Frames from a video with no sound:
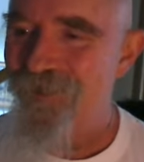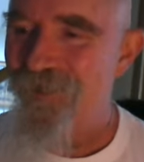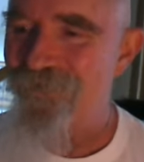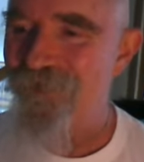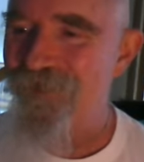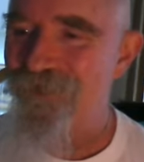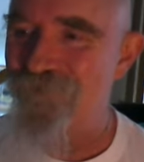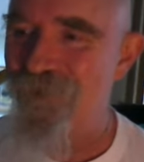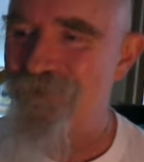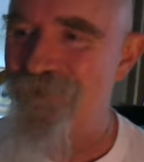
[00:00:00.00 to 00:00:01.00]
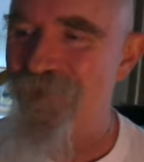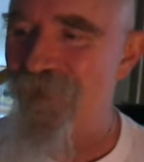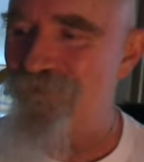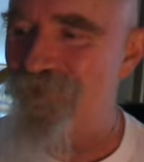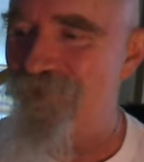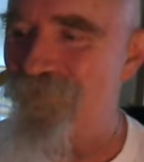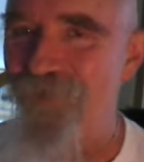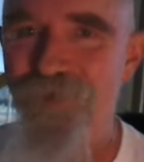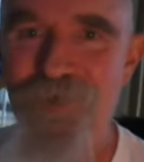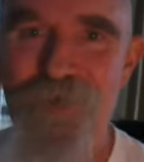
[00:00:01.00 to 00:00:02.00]
All right, thanks for watching Dave
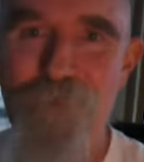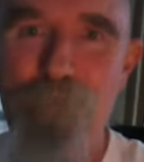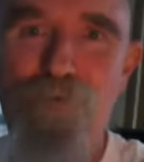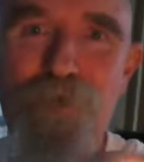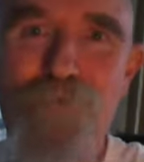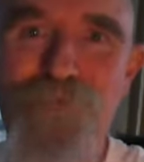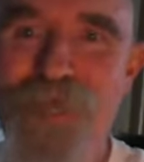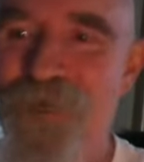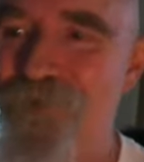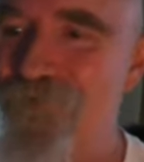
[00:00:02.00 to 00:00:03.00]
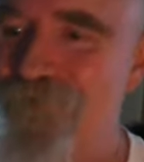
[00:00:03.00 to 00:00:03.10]
TV. Uh, book 'em, Dano.